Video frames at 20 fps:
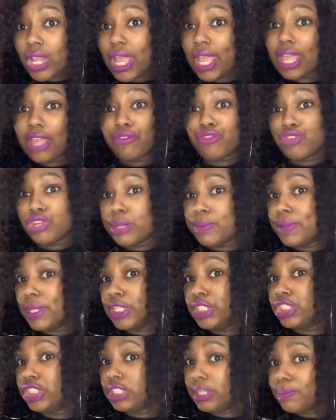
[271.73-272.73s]
if you need me to
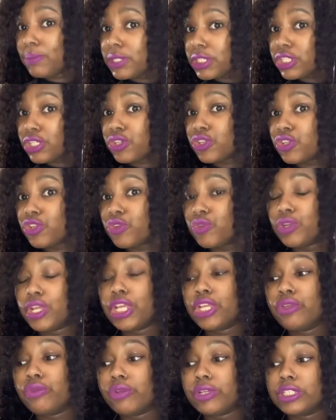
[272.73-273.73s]
ship it to you, then
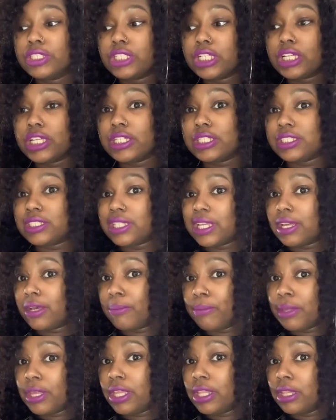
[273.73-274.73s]
you can just tell
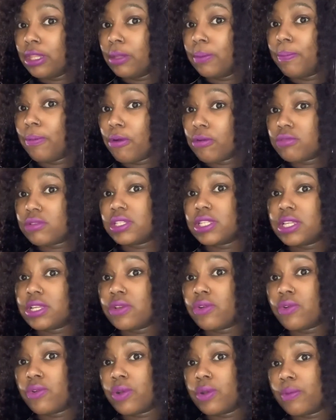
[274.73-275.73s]
me to post it
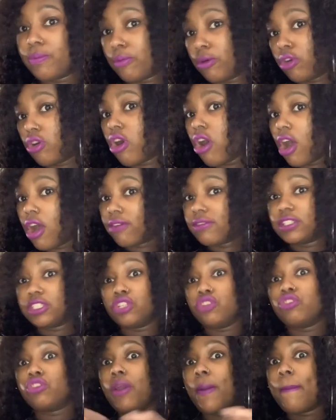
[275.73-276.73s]
on Mercari so
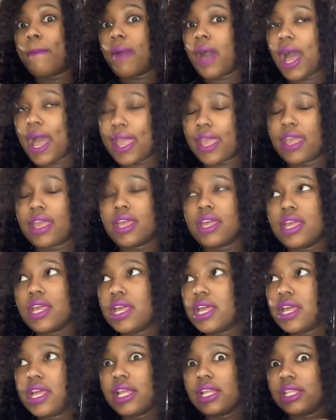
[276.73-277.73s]
you can buy it.
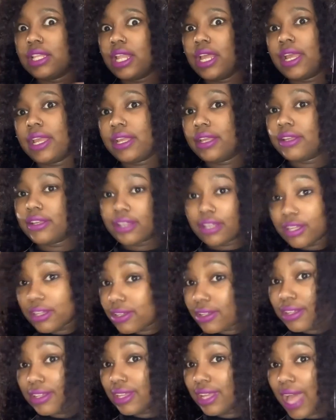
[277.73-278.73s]
Like,
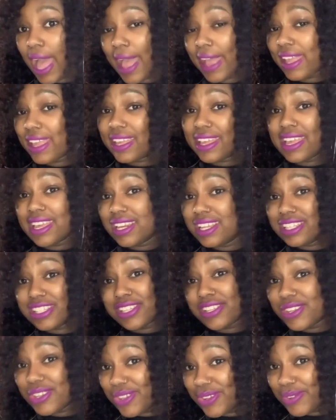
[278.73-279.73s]
I can get it to
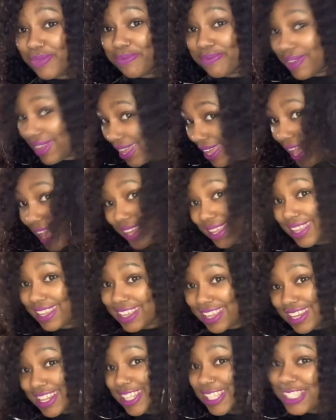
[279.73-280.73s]
you. I can get
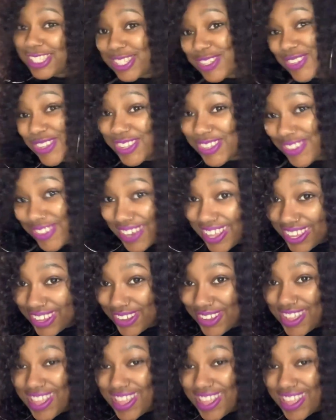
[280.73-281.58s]
it to you, you know.